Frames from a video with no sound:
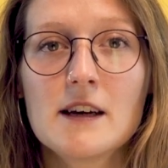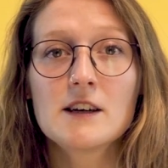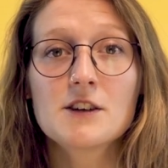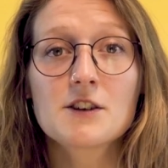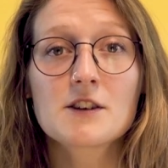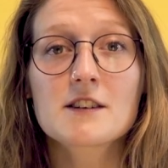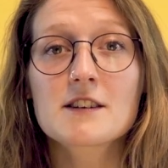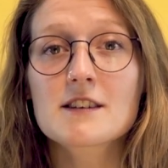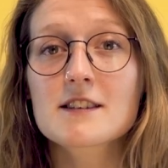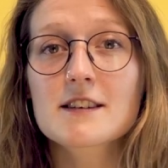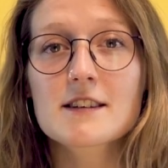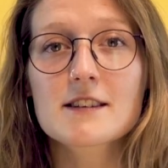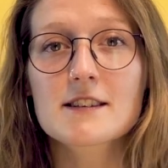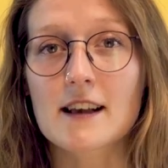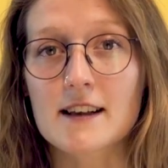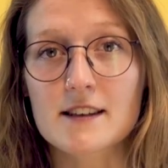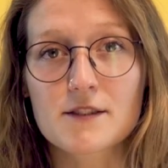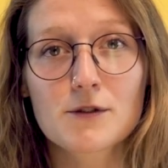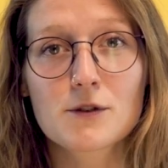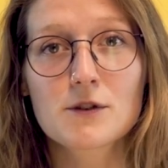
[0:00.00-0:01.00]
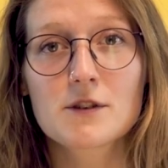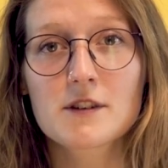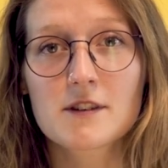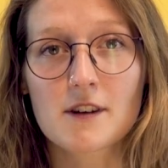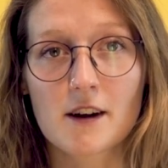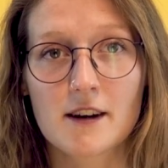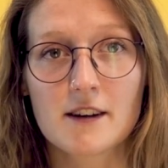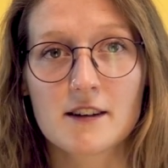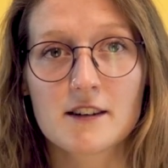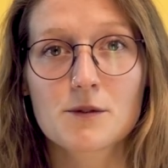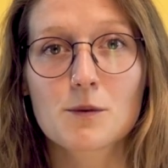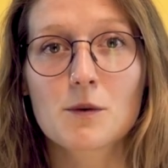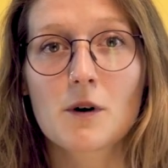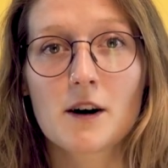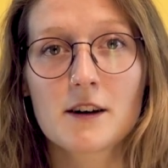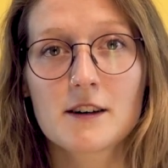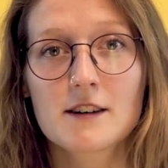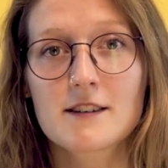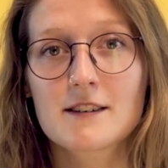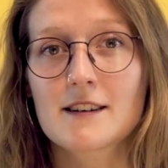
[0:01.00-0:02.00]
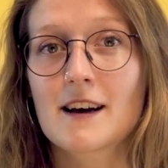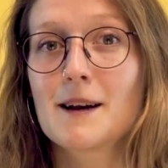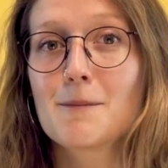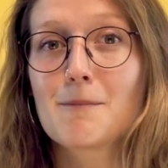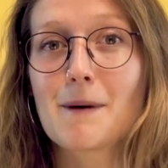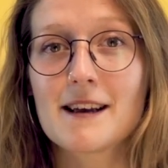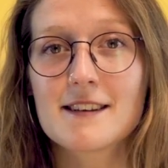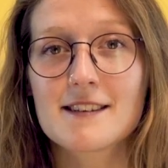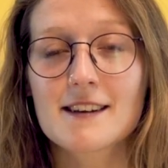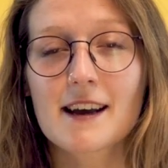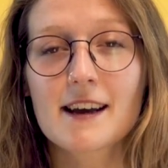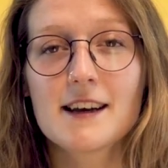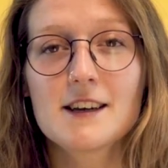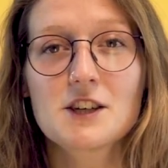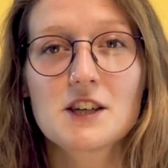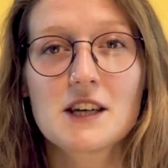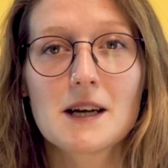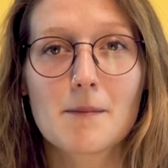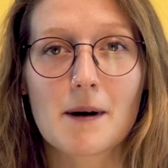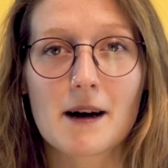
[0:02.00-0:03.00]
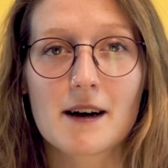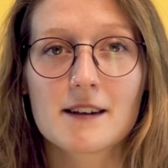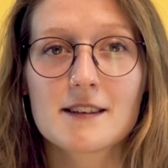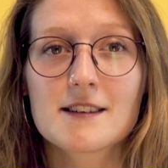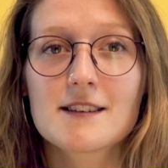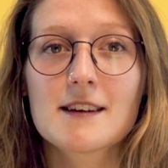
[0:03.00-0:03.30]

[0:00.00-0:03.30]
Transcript: just as successful designers will understand basic HTML,